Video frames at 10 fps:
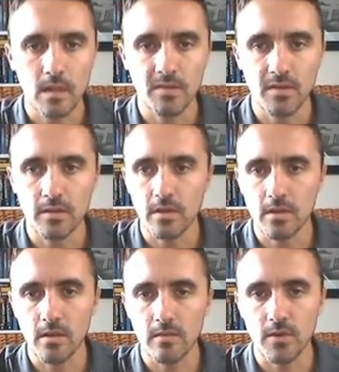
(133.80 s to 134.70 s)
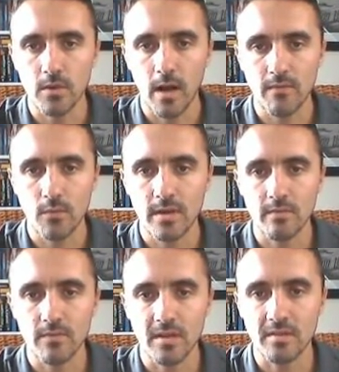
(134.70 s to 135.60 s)
So you can go through, have a read
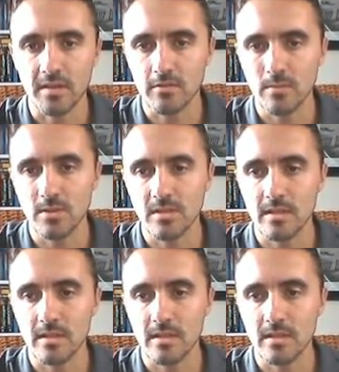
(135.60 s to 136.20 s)
of these descriptions.